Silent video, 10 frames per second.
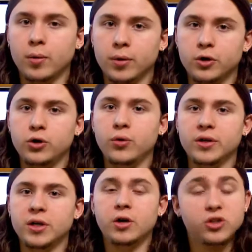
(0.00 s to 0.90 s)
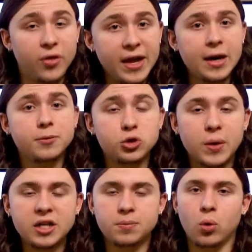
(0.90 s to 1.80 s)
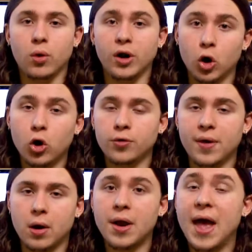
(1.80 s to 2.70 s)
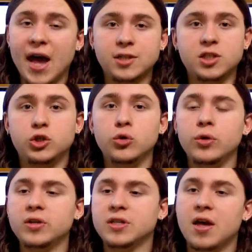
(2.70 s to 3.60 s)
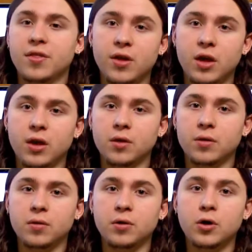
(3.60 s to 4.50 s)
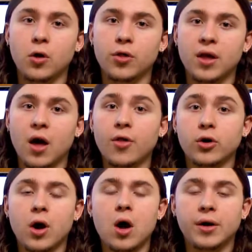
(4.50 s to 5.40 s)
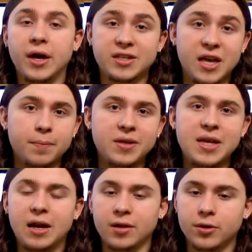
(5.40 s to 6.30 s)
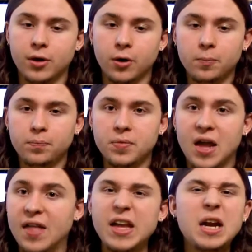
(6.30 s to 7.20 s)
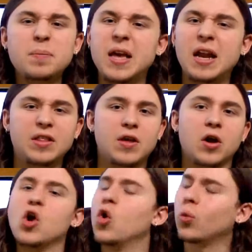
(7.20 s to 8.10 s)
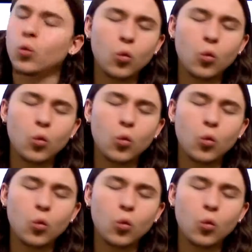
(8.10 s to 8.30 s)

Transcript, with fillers: to be able to do it. So they end up transporting her there as soon as the you know the other Kages end up getting there. And they end up getting there